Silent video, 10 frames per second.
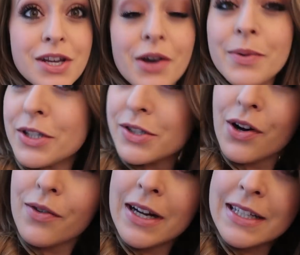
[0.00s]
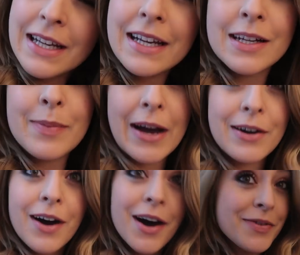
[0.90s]
So we just got ready in
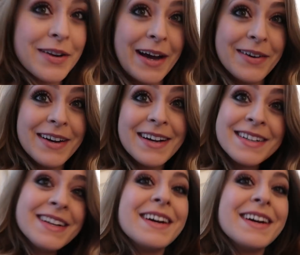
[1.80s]
about half an hour.